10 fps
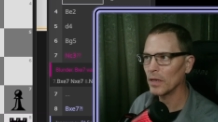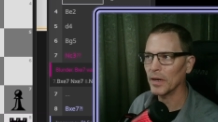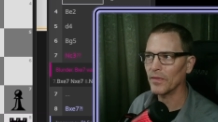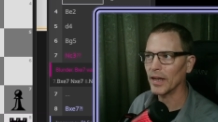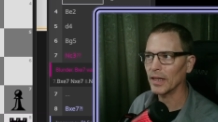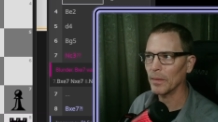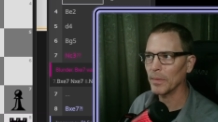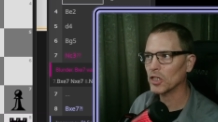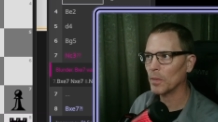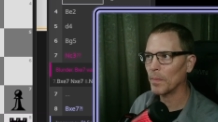But if I get the
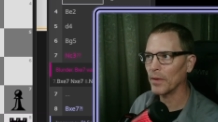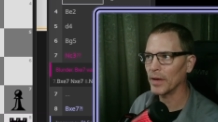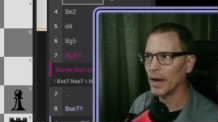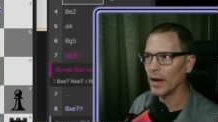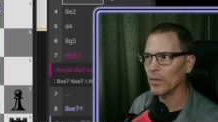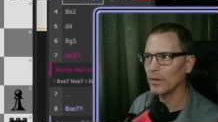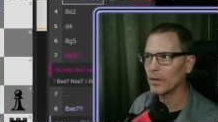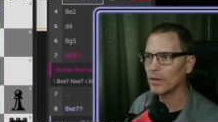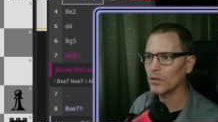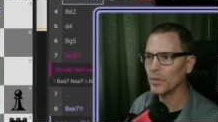bishop out now
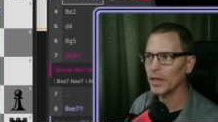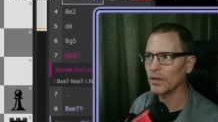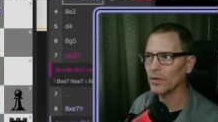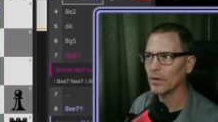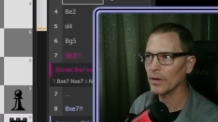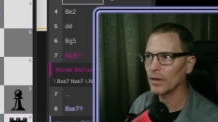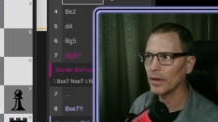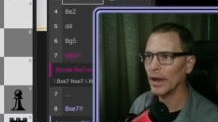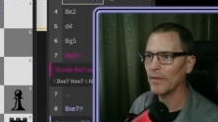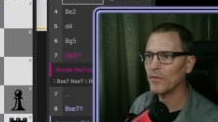to either
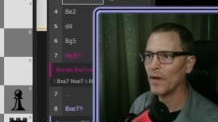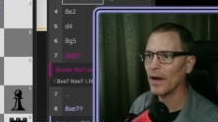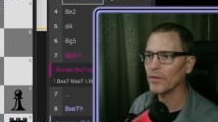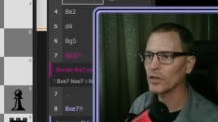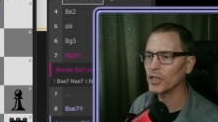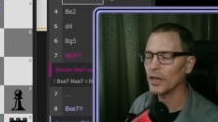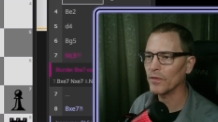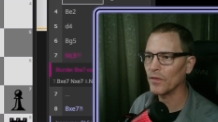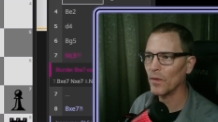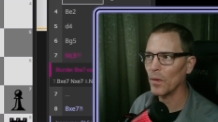f5 or
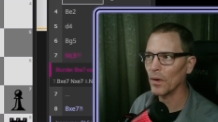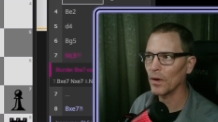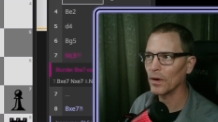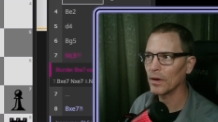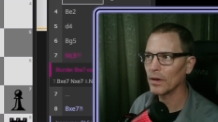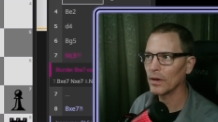g4,